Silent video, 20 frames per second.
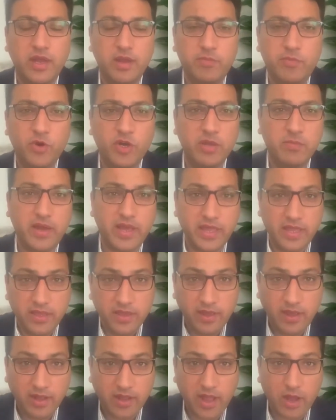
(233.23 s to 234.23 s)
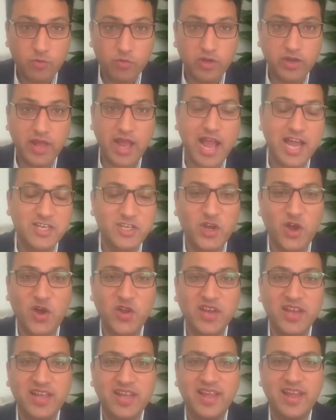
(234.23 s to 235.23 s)
putting my accountant hat
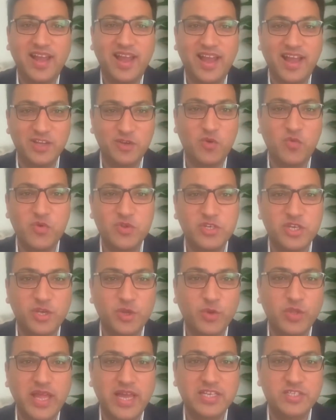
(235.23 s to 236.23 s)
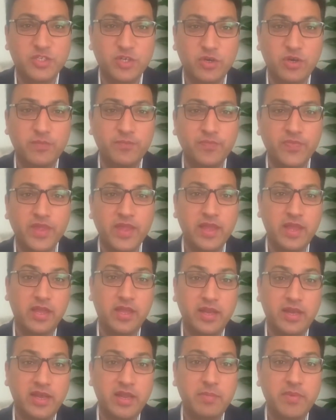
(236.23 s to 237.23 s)
on. I don't want to do that. So
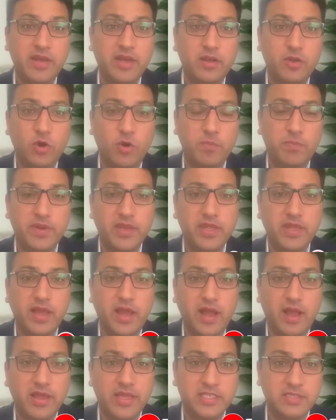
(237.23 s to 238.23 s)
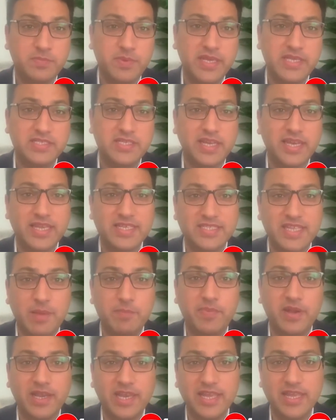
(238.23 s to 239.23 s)
limited company is basically a
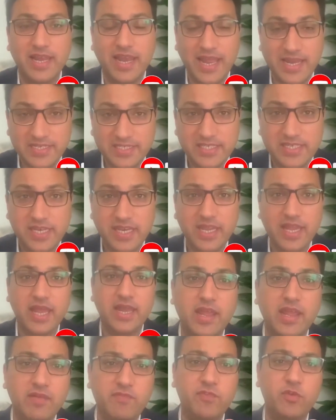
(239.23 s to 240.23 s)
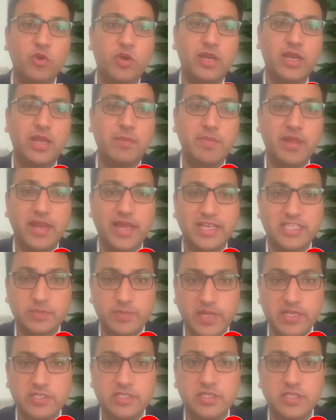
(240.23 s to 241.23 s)
separate legal entity. if you claim in
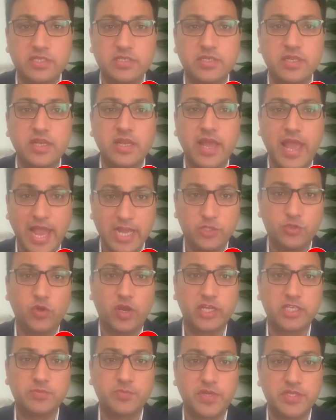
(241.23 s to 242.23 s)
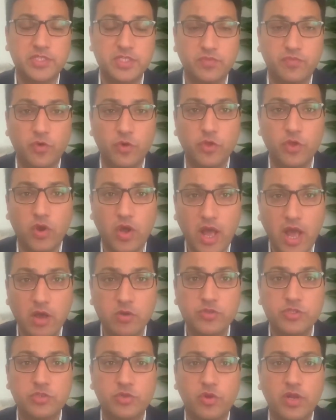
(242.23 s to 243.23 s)
actual expenses for your
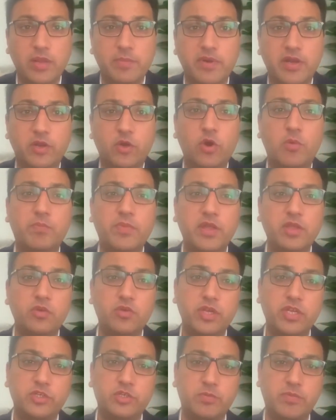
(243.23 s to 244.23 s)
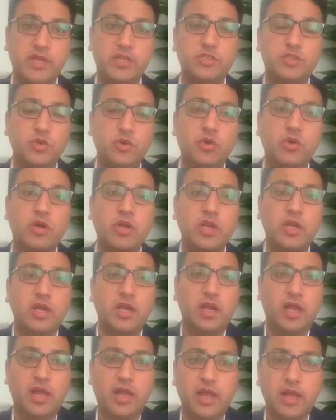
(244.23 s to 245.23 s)
house through a limited company, you need to make sure,
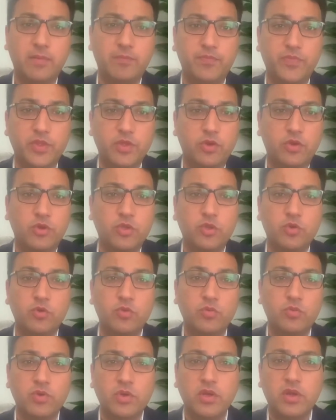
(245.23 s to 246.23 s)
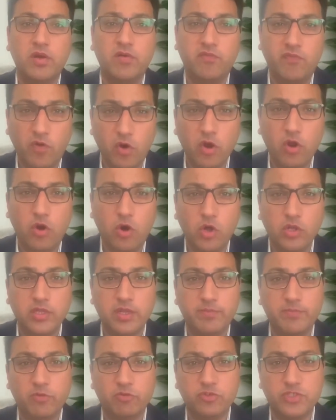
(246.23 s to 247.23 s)
you follow all
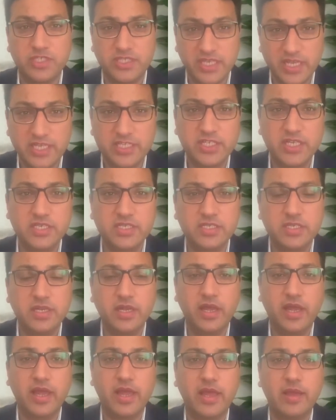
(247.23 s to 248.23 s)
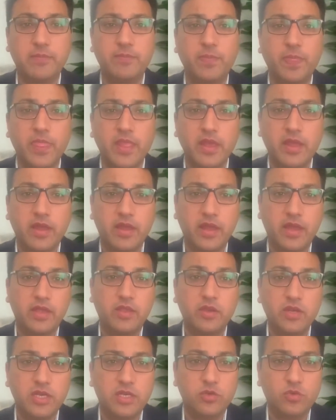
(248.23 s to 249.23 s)
the procedures.
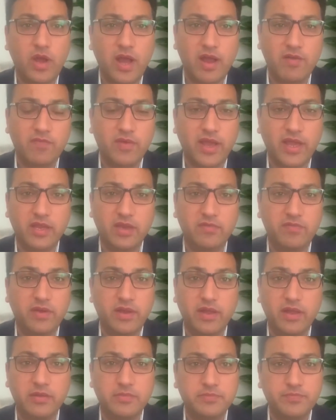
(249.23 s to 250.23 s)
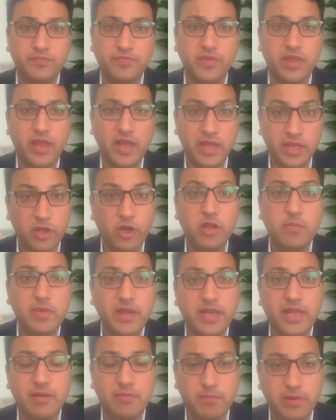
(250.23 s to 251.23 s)
You need to have kind of a
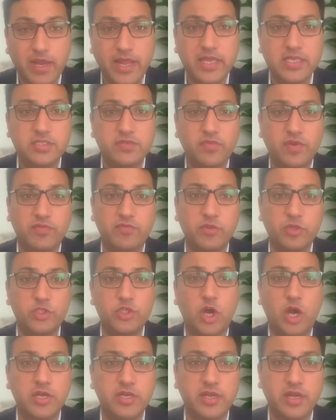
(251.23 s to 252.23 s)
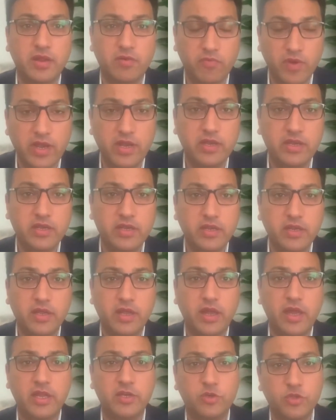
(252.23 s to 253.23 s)
agreement in place for if you're charging a rent
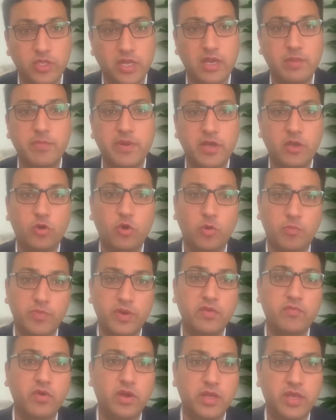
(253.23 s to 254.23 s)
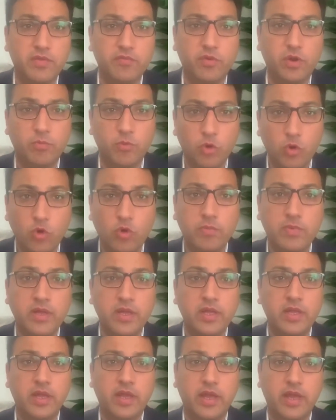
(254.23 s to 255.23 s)
to the limited company working from
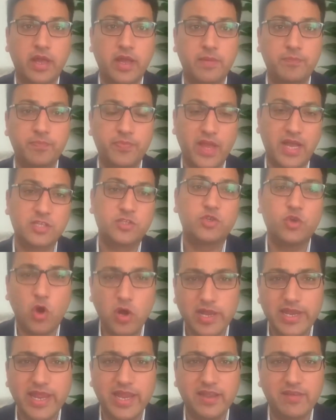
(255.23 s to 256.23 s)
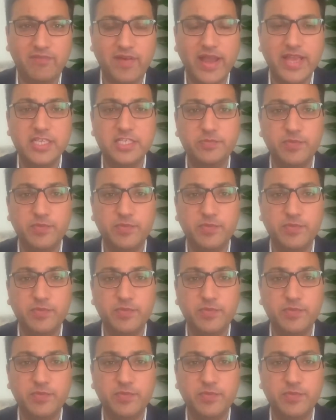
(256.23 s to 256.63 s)
home. I strongly advise